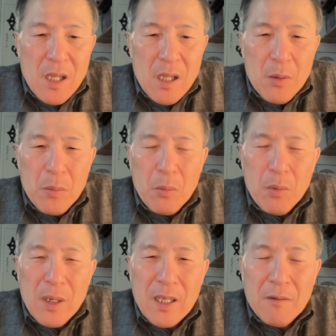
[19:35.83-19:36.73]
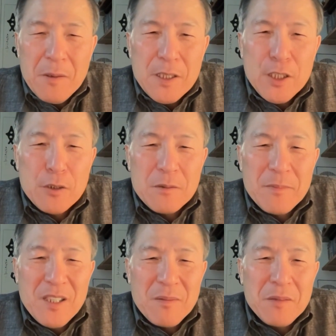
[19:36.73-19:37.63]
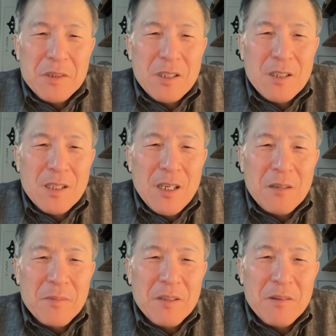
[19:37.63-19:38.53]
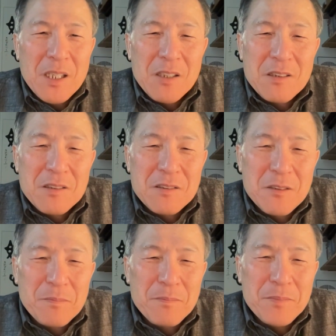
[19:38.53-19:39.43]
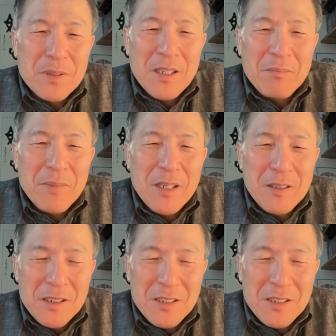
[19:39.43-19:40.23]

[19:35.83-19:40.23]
what can we do? Maybe we could help BYU to play better,